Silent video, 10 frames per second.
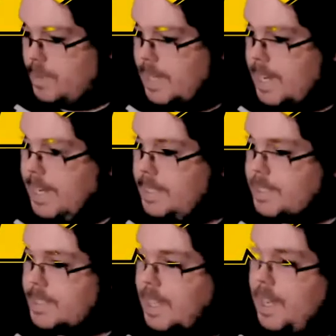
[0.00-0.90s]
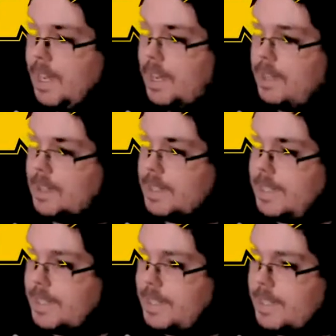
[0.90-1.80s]
he just uh,
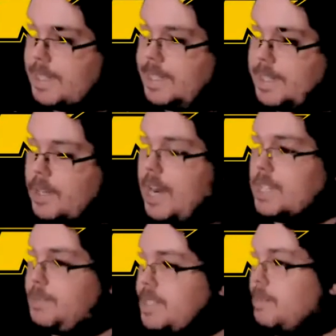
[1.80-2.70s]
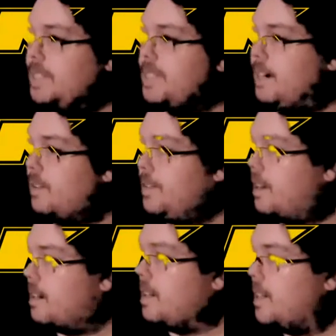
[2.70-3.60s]
there has to be somebody sitting on
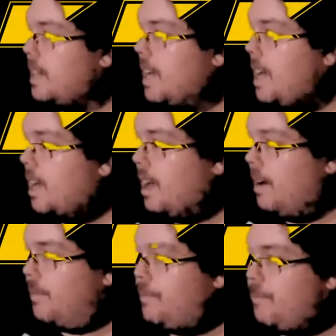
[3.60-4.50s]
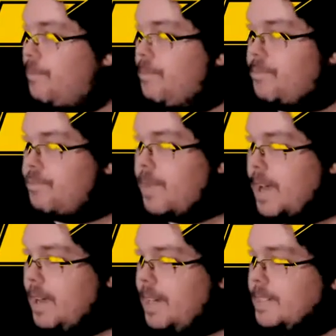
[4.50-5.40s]
there. Uh,
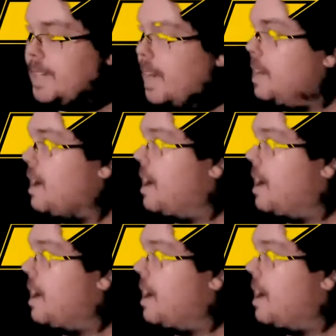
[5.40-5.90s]
he's like a god